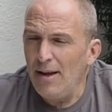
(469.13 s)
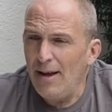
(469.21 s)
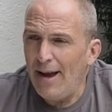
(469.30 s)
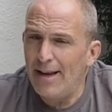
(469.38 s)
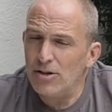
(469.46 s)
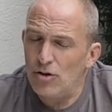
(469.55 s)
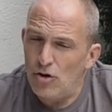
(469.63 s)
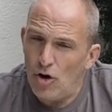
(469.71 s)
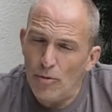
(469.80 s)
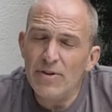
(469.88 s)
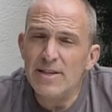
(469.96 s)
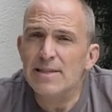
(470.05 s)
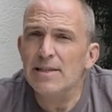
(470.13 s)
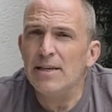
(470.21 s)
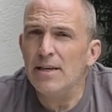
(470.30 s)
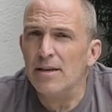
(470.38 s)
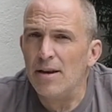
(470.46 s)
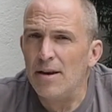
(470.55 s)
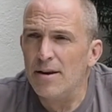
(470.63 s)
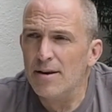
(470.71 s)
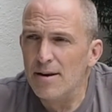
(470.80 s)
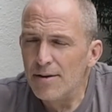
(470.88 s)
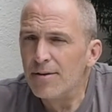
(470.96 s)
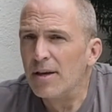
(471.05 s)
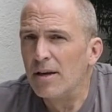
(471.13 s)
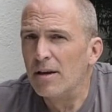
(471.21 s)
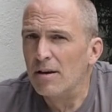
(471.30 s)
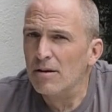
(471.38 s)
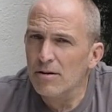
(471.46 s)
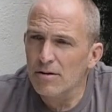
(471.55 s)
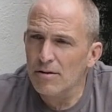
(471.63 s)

and obviously nothing